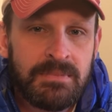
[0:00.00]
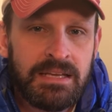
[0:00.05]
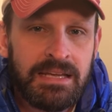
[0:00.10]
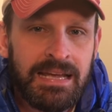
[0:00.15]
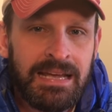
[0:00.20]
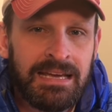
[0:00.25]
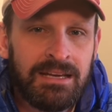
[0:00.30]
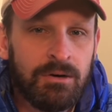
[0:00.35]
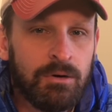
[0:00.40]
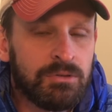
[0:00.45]

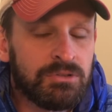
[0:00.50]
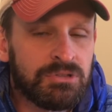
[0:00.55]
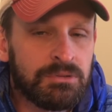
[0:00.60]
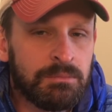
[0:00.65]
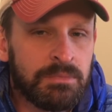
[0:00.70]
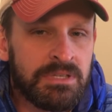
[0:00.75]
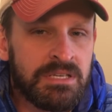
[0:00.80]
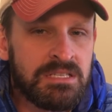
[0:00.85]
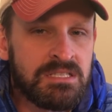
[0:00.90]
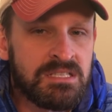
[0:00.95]
And
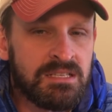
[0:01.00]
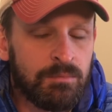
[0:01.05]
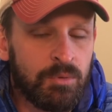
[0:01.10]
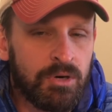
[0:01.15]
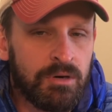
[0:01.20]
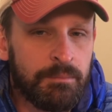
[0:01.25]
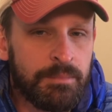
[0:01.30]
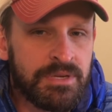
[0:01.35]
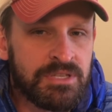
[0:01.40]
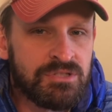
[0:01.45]
ultimately, somewhere
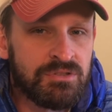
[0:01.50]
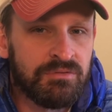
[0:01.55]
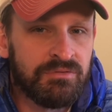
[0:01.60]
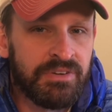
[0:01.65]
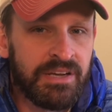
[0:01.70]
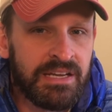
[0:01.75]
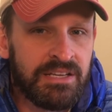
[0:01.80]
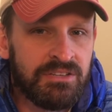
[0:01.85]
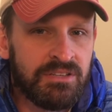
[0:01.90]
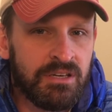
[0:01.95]
in
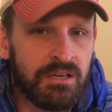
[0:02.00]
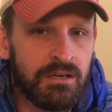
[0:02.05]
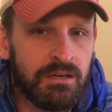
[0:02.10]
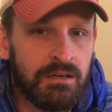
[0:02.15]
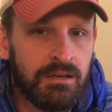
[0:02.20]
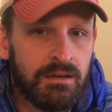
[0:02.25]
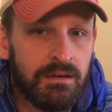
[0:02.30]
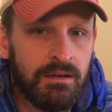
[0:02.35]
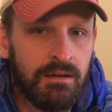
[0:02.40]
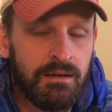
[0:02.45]
Pennsylvania,
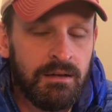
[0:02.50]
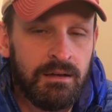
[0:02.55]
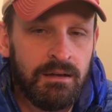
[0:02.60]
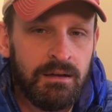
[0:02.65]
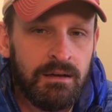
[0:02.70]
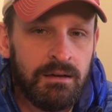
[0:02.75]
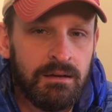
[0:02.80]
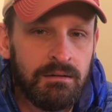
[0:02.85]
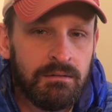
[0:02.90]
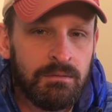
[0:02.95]

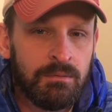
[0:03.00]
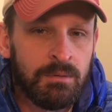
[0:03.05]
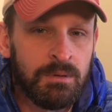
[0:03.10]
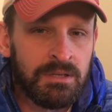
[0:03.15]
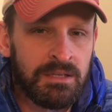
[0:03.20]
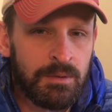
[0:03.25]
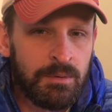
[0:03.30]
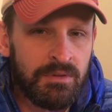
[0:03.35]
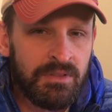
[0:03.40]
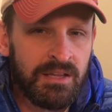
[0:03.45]

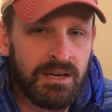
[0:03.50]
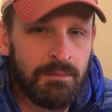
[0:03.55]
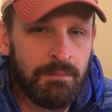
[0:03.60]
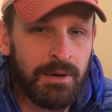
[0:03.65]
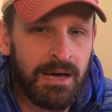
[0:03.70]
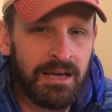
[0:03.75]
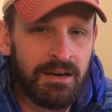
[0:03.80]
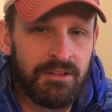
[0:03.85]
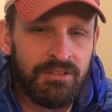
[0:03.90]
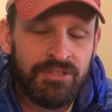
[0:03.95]
really within
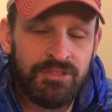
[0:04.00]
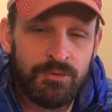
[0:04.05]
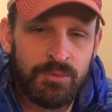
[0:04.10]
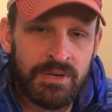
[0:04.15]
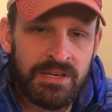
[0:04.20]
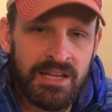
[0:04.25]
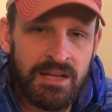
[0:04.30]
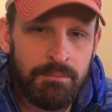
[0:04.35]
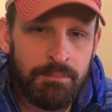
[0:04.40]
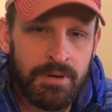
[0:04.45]
about a
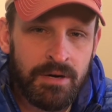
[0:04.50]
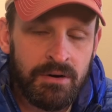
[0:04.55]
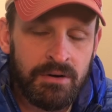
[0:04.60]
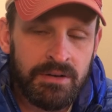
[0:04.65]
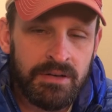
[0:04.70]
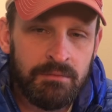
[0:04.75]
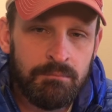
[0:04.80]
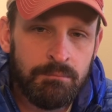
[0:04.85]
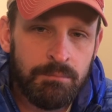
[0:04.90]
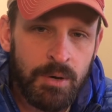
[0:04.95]
three-day
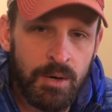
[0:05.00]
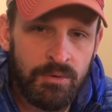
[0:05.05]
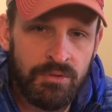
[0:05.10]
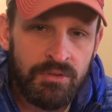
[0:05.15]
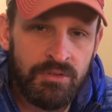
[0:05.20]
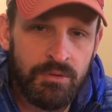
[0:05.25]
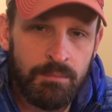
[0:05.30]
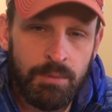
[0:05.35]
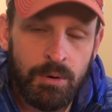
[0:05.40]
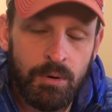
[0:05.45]
period, both of
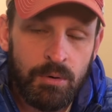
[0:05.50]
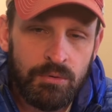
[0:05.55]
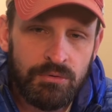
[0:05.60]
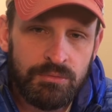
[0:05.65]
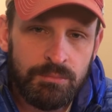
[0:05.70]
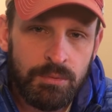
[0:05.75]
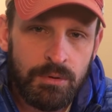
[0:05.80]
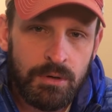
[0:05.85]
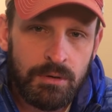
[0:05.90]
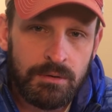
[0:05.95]
the poles
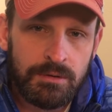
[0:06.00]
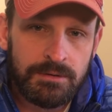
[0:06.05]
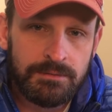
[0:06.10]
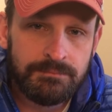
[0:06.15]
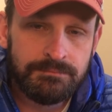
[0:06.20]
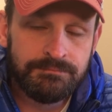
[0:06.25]
broke.